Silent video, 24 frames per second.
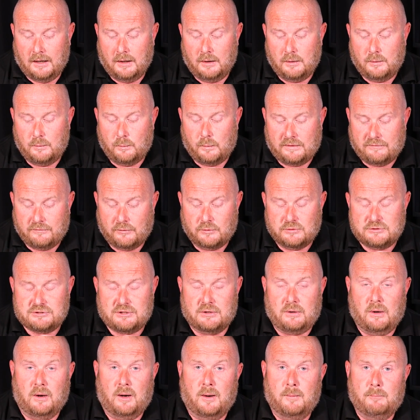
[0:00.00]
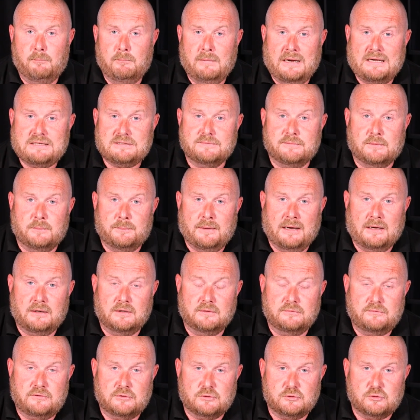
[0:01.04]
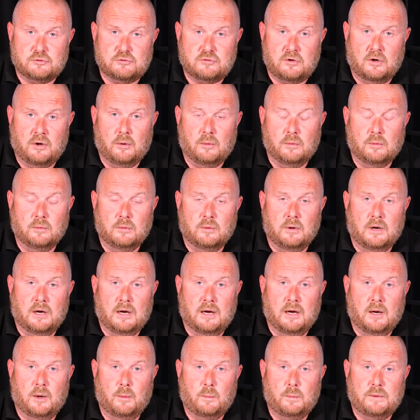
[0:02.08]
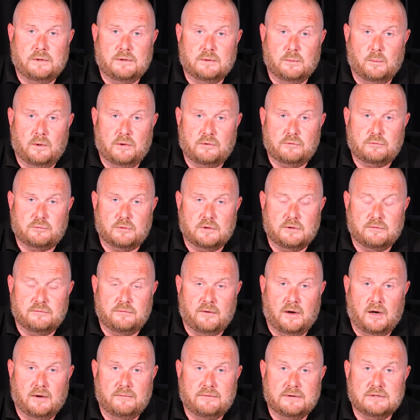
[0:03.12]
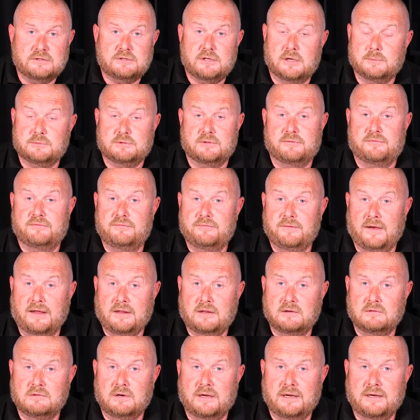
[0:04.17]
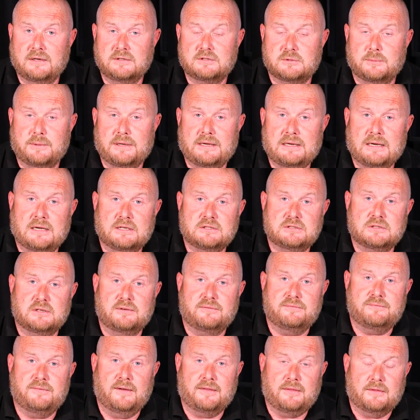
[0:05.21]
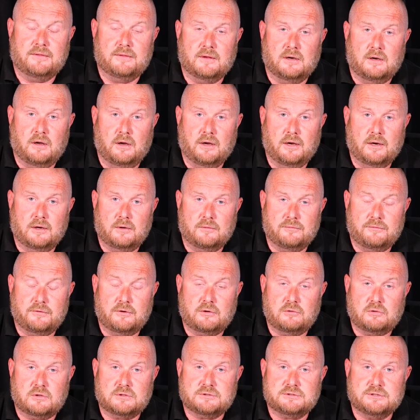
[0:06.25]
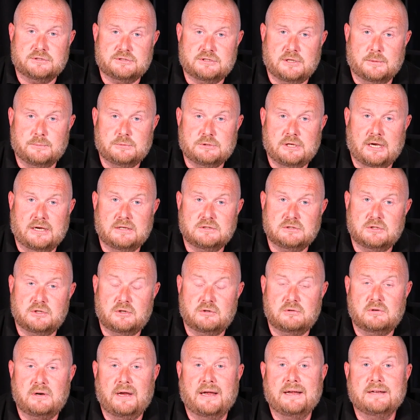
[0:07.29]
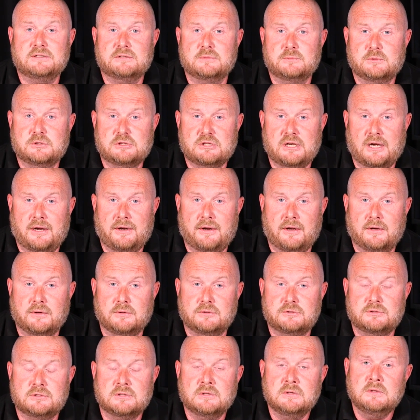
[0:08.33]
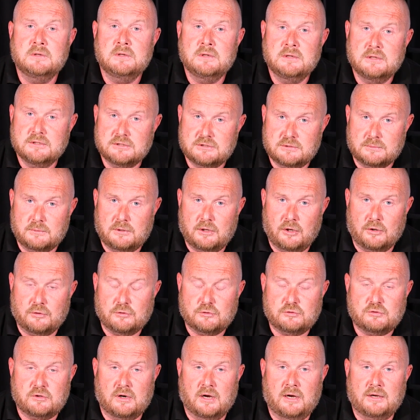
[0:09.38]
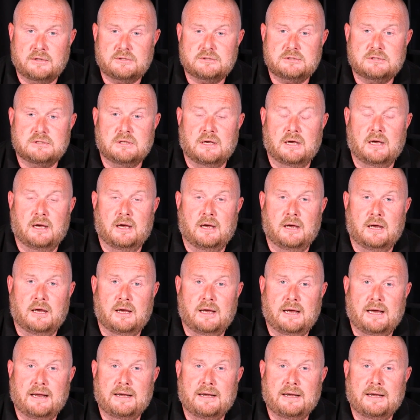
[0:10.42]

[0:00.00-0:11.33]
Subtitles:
We've also got a massive amount of control with the 135 in terms of feathering, so we can actually feather the light off across the subject to create some shadows, some contrast, and